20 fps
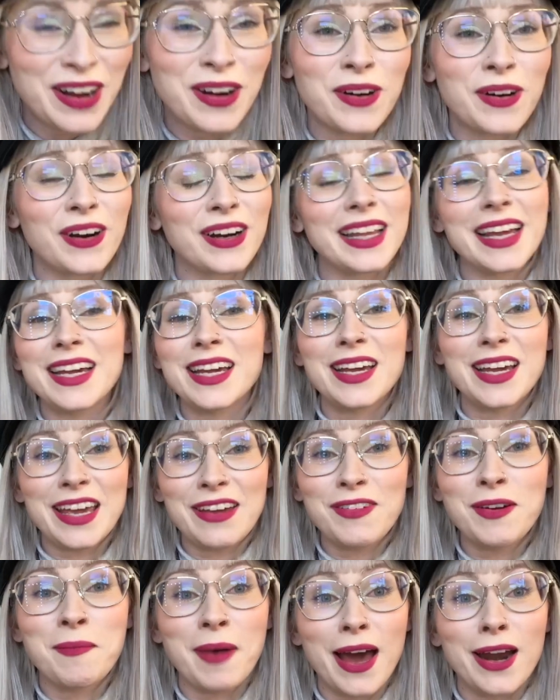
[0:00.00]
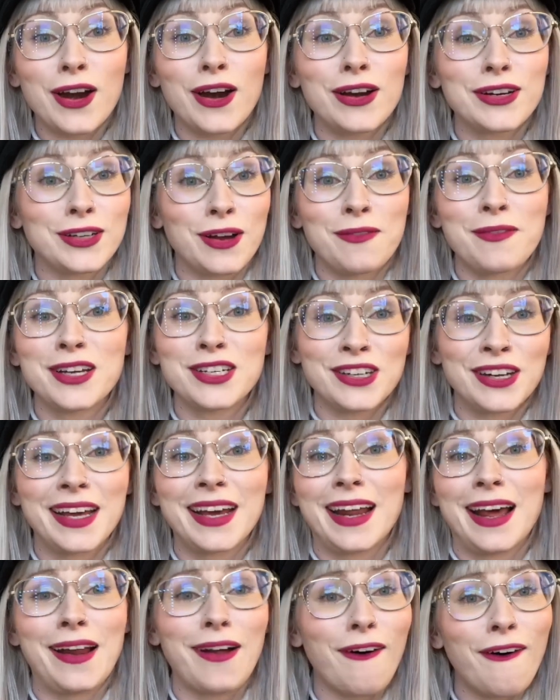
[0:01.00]
Or like even better, don't mention it
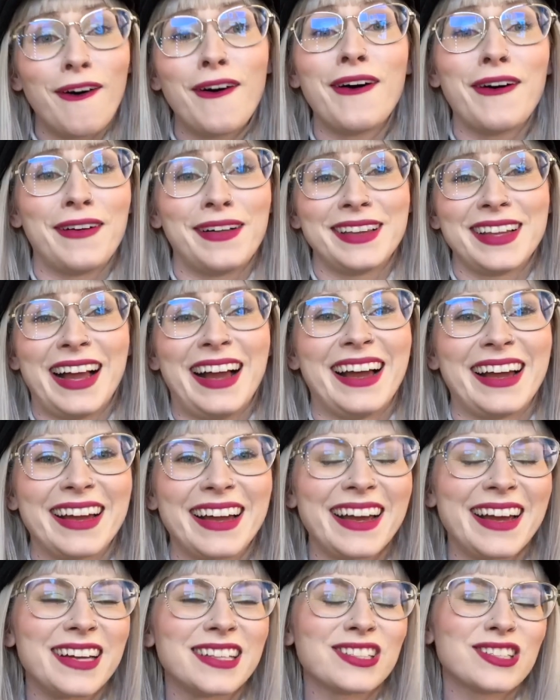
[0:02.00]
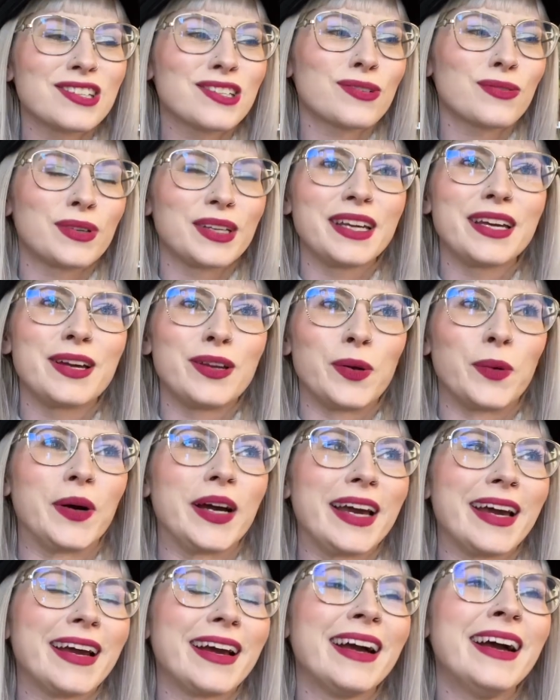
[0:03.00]
at all. Like it's just really
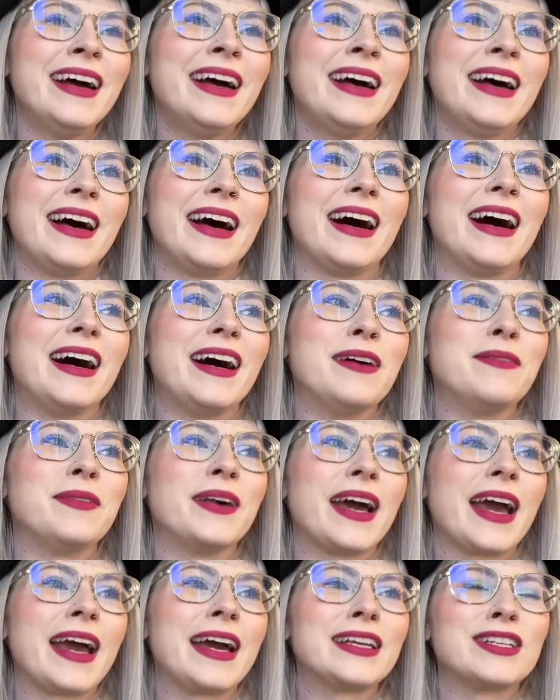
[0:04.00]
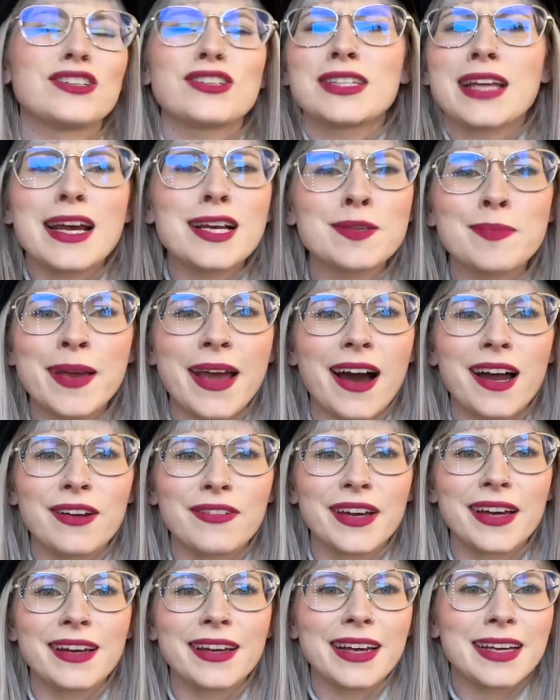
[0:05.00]
annoying and just takes me out of
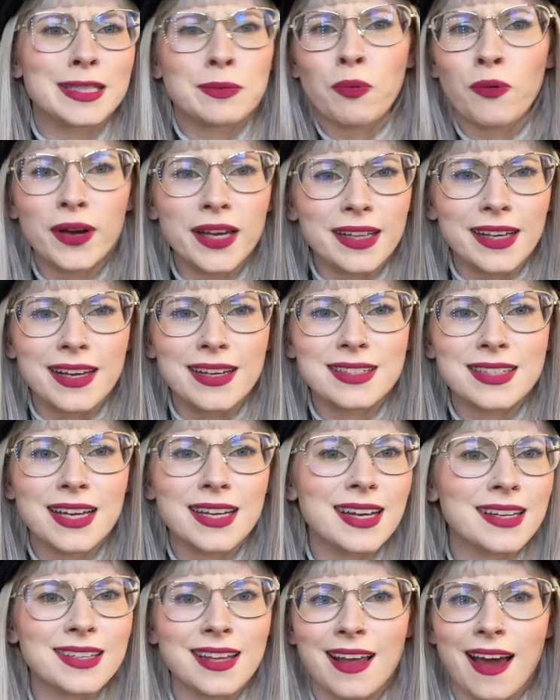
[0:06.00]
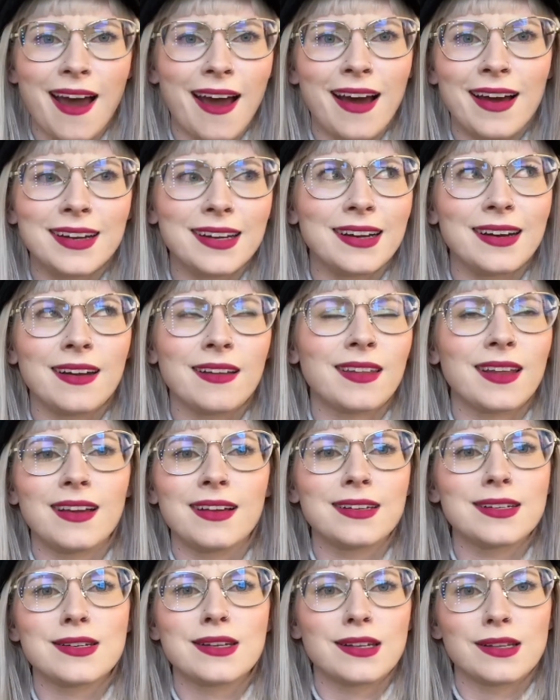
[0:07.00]
it. It's pointless. It doesn't add
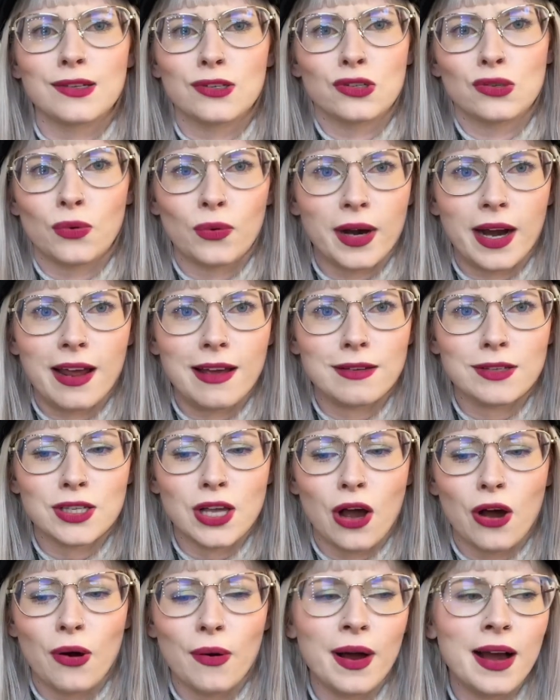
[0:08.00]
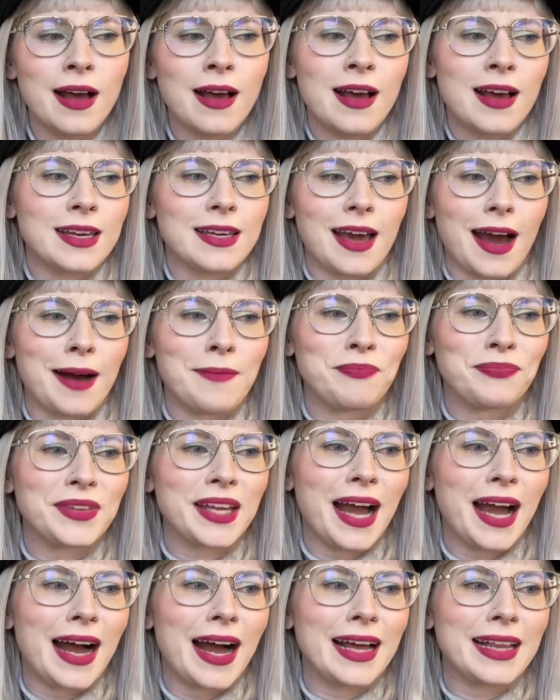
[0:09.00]
anything to the story. So yeah,
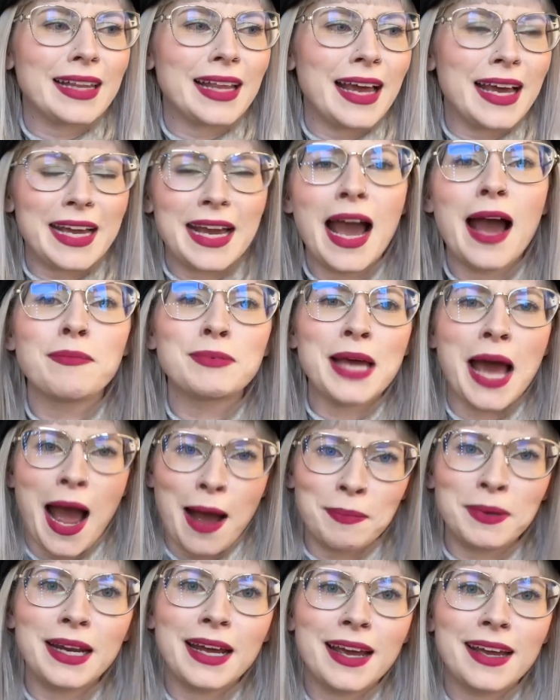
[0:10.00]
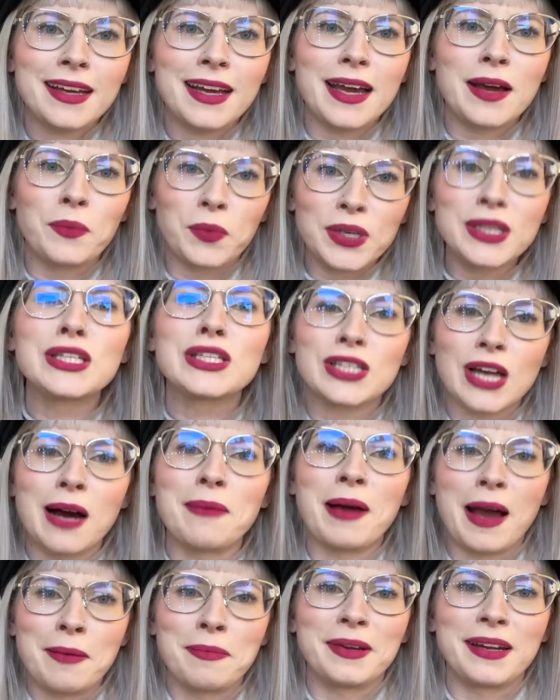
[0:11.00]
it kept happening and wouldn't
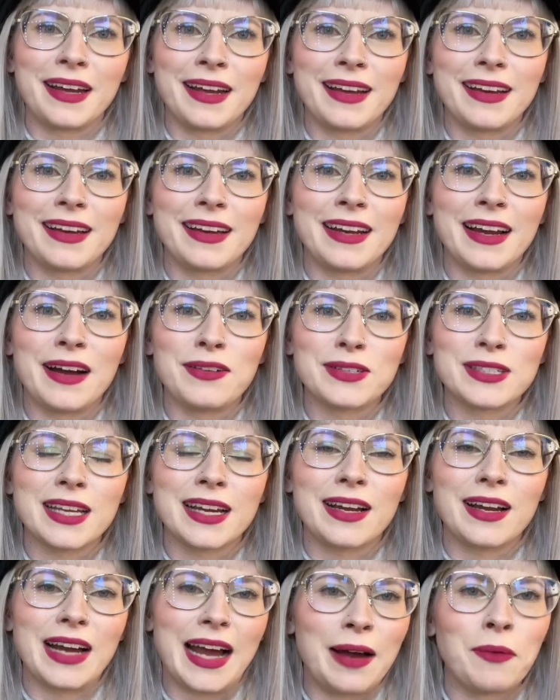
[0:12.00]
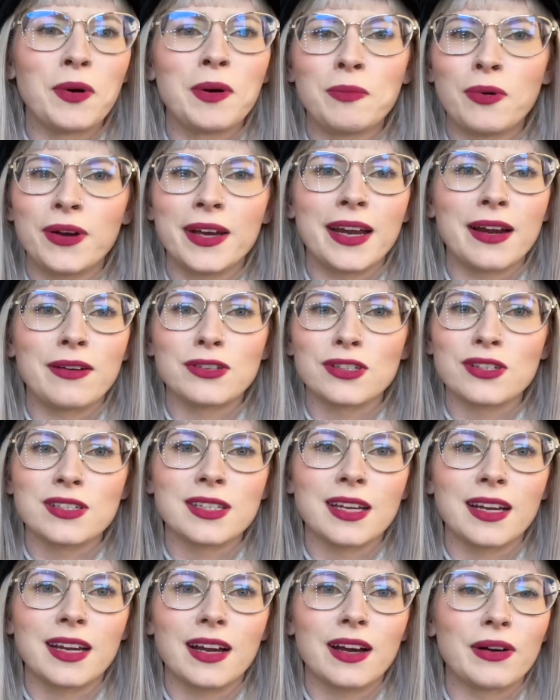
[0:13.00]
stop happening. And I was like, at one point I was just
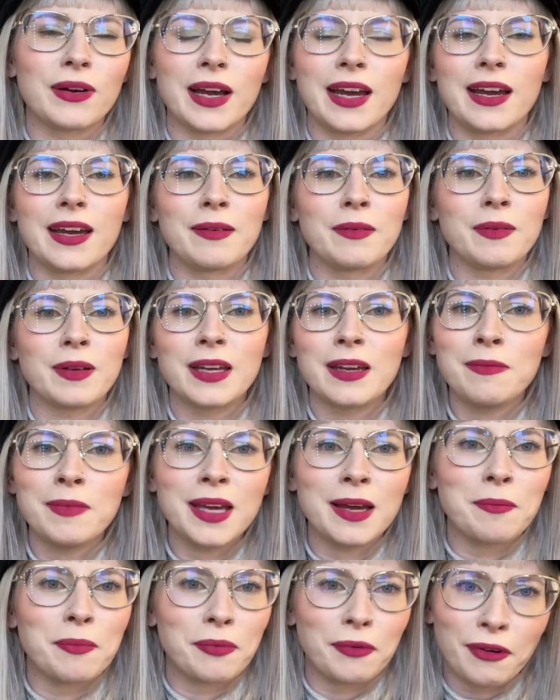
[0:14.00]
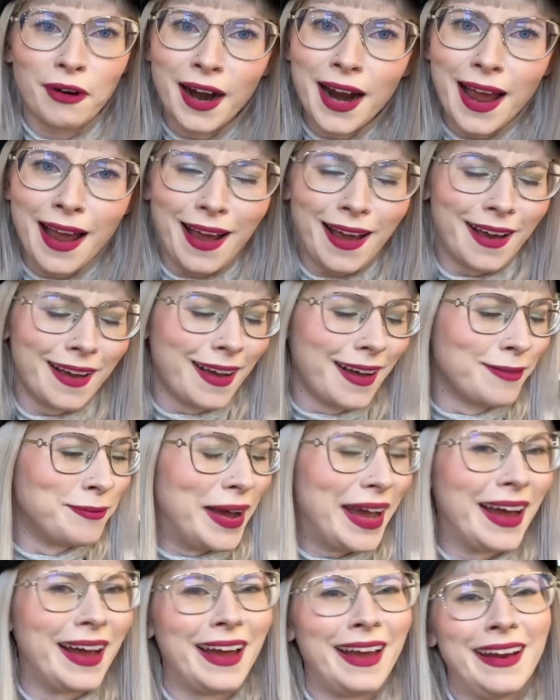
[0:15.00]
like, okay, give me a break,
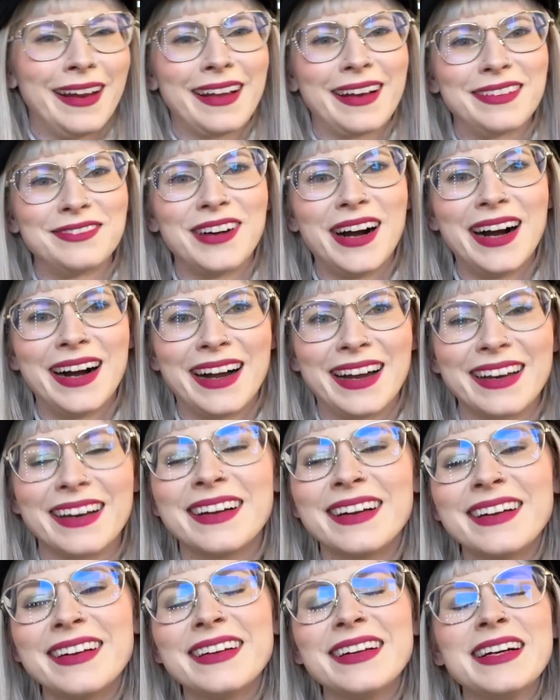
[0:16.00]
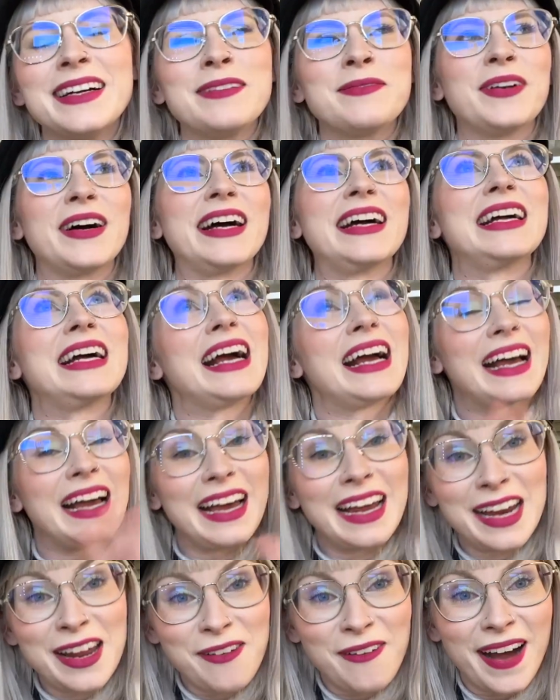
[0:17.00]
man, come on. But
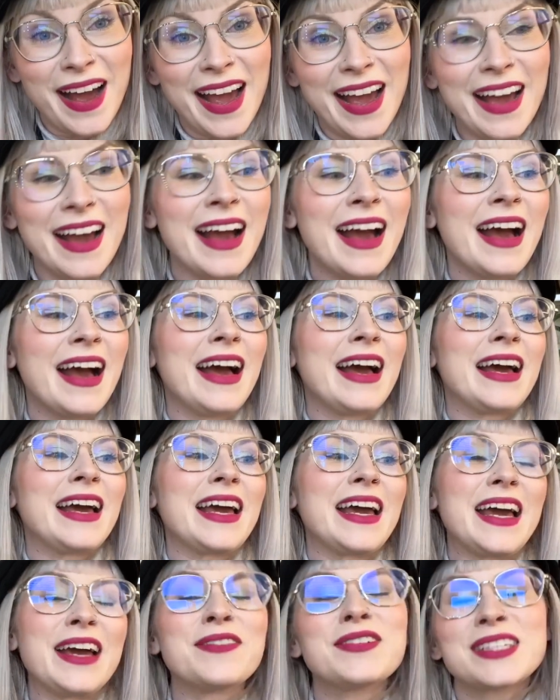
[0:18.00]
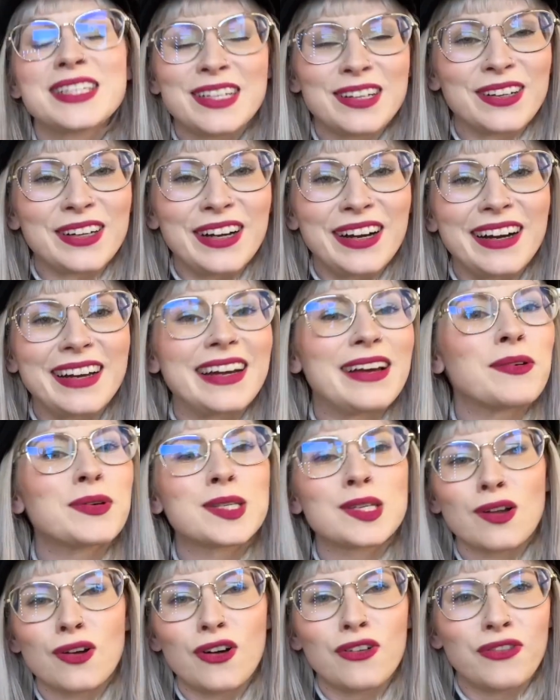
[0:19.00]
anyway, it was still good. It was
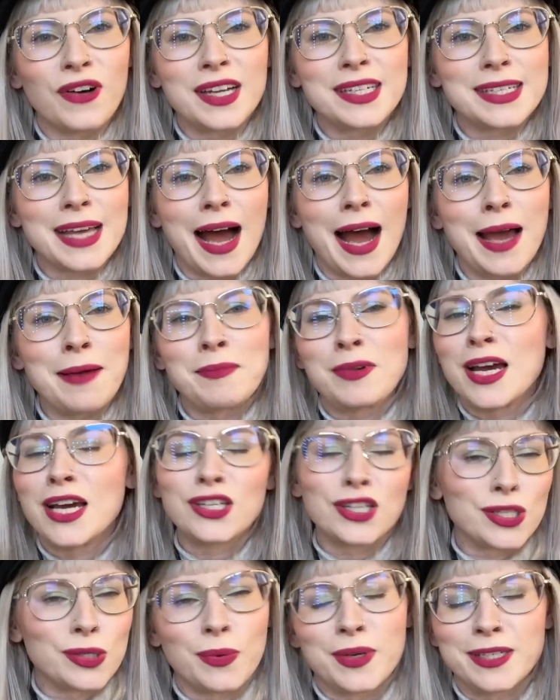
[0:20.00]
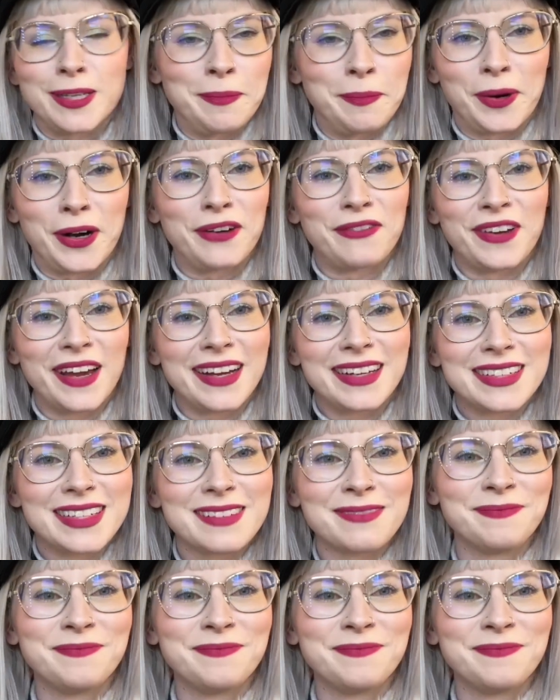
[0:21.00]
still a fun time. It just wasn't perfect.